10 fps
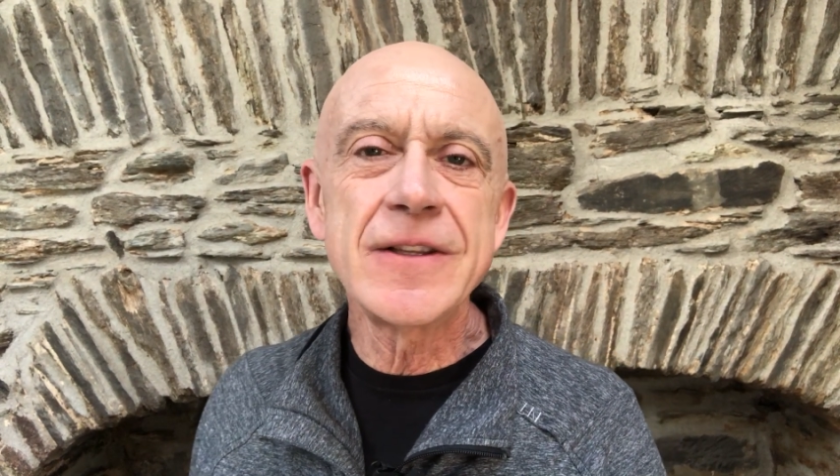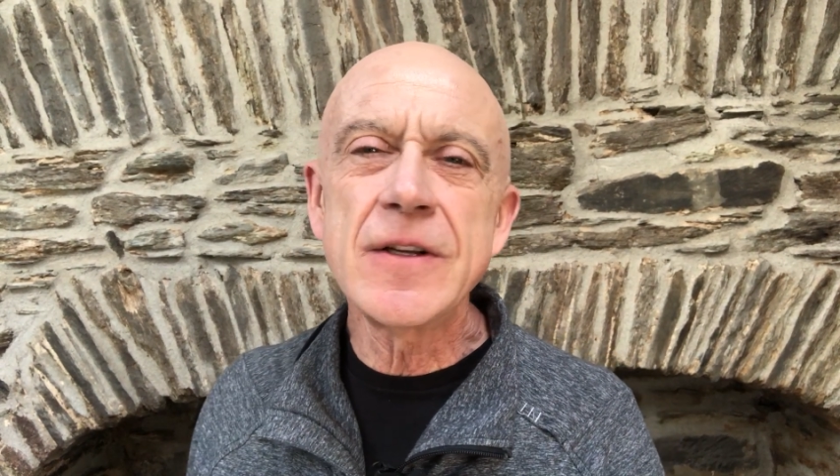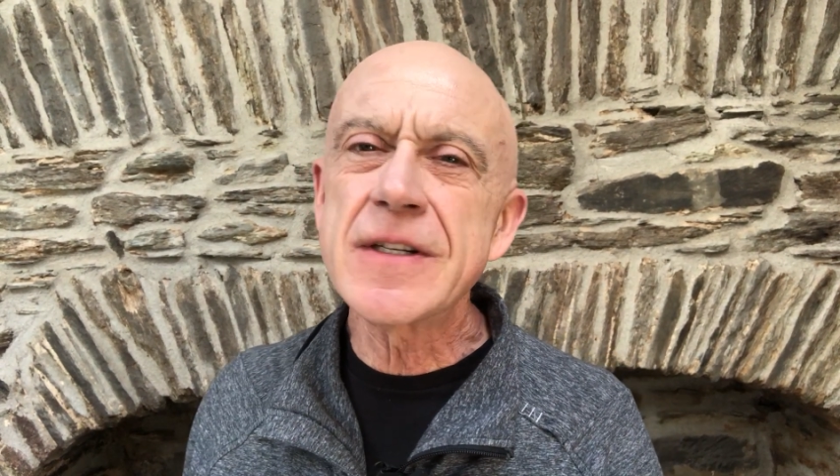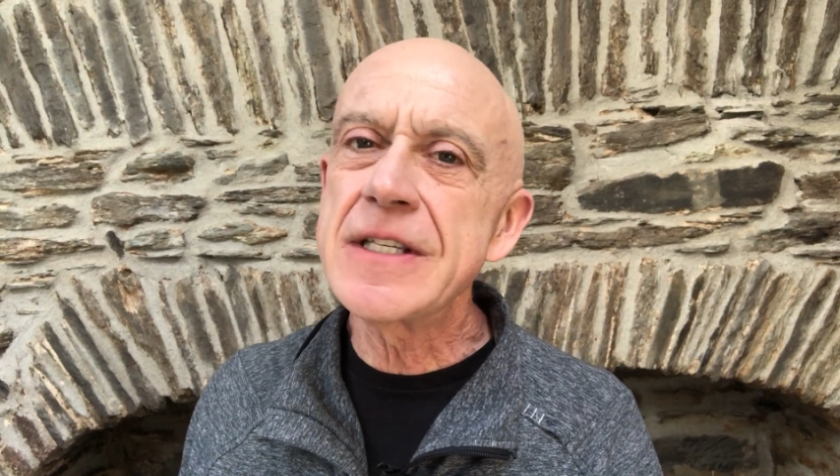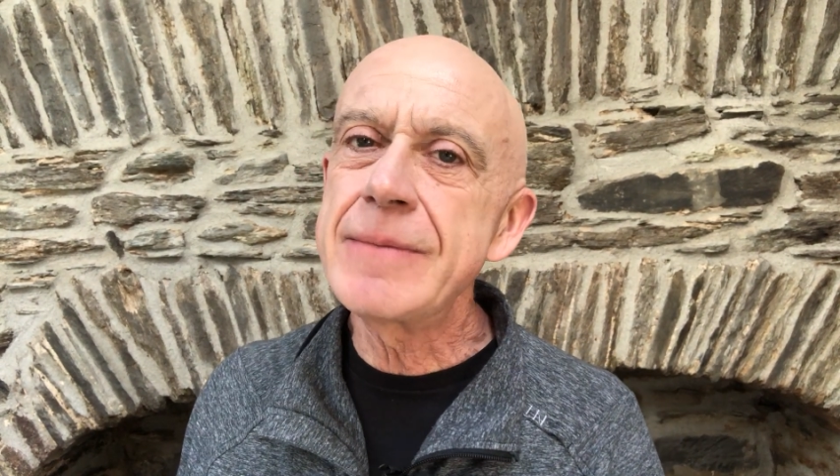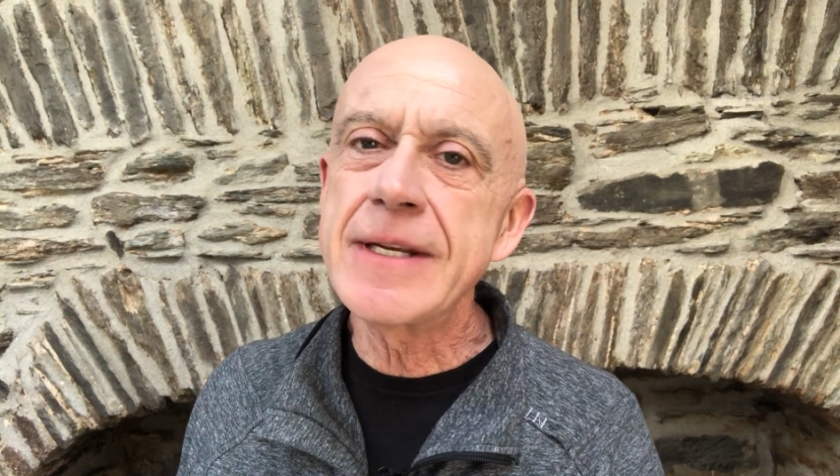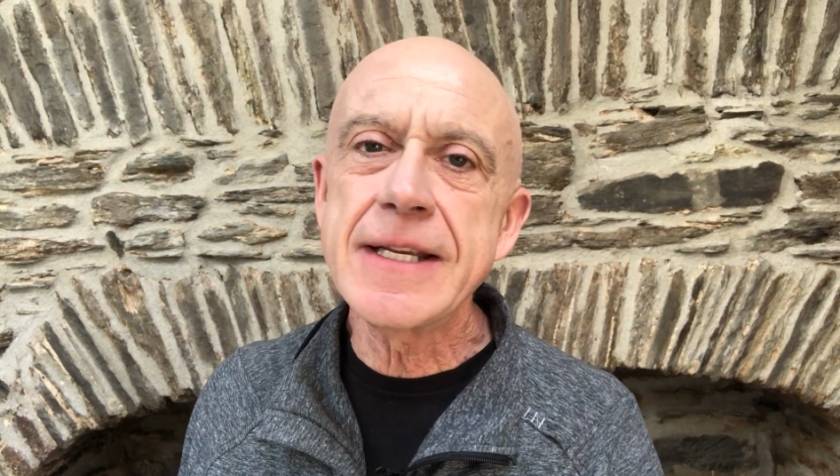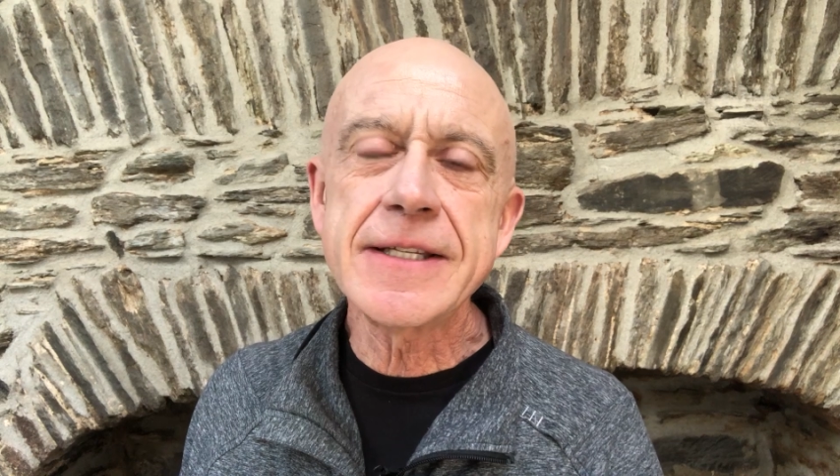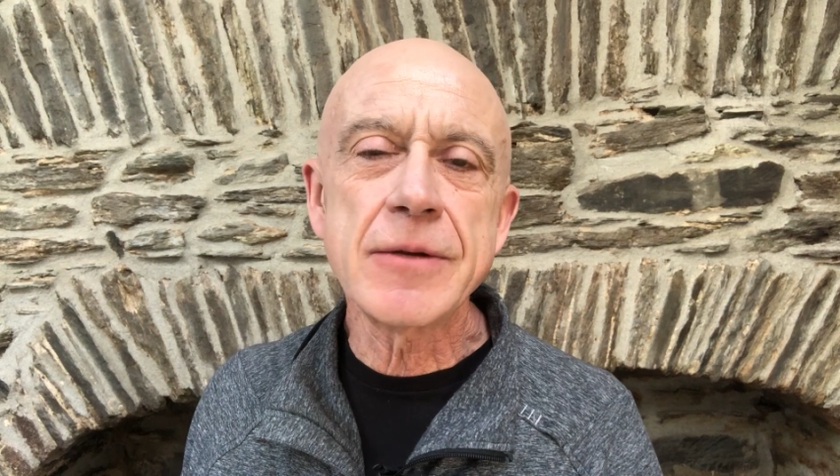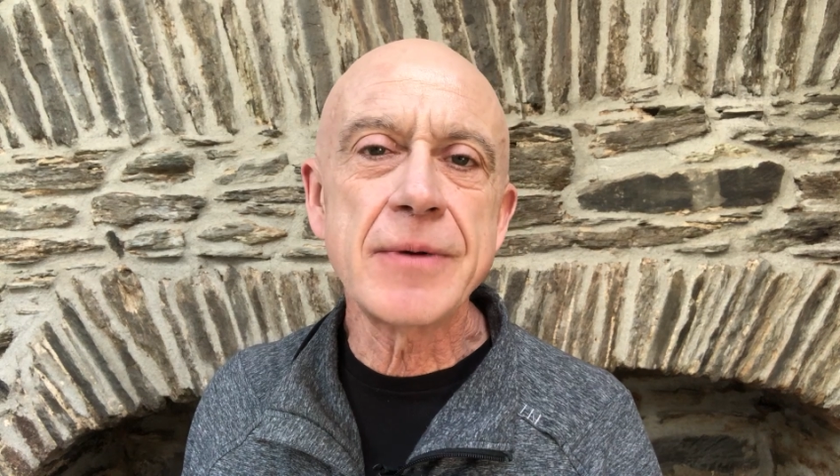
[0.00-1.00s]
looked at me and
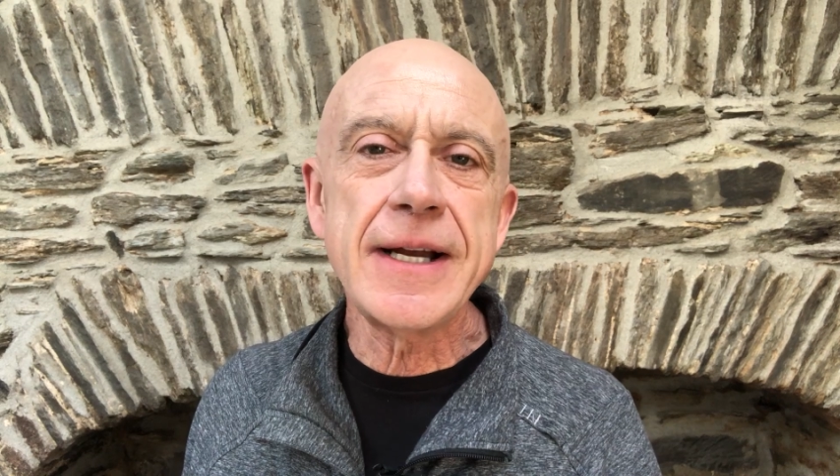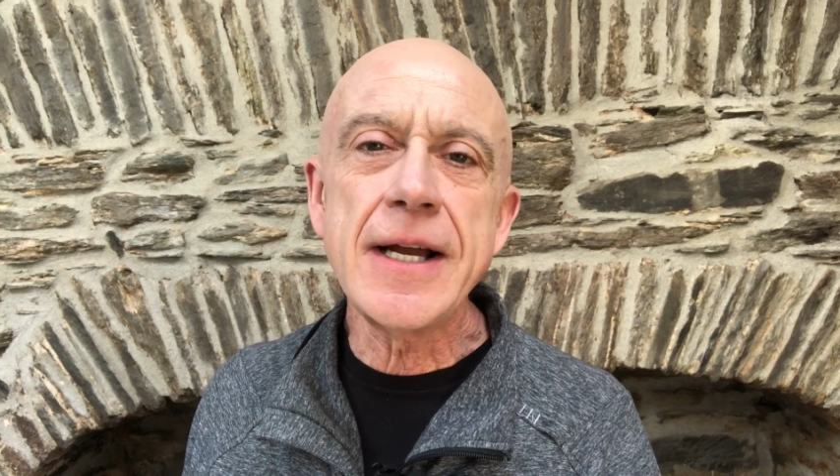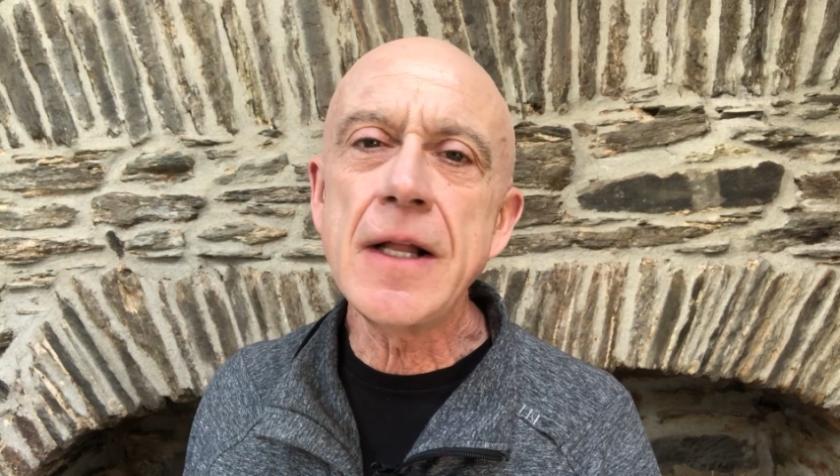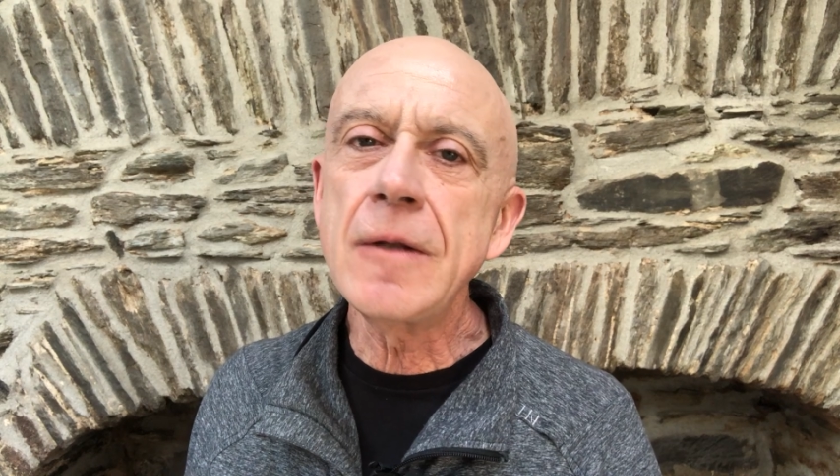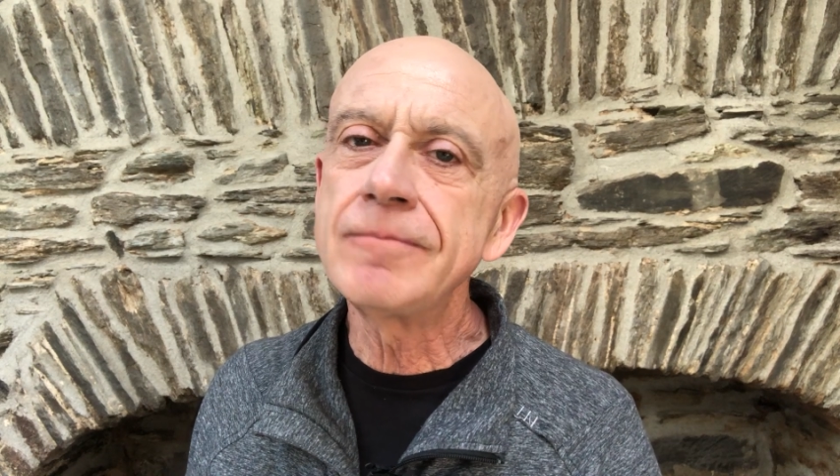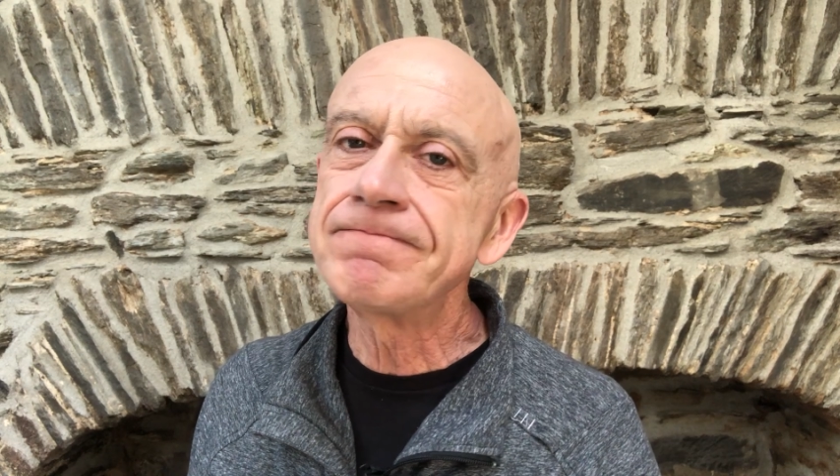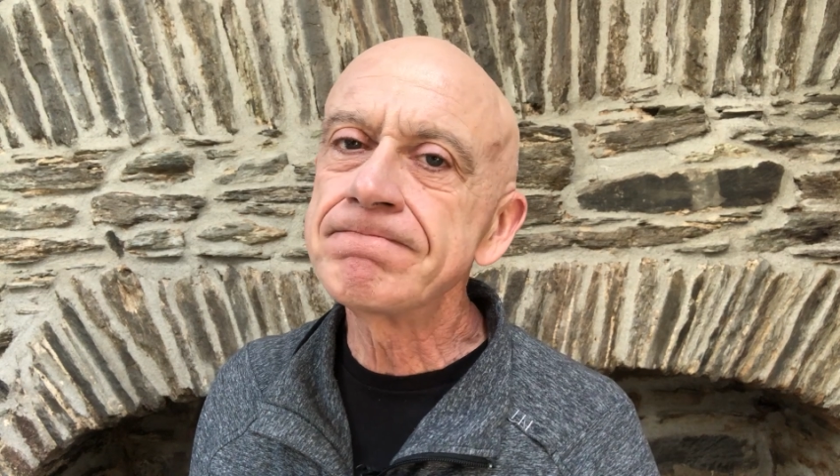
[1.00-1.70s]
he said, Well,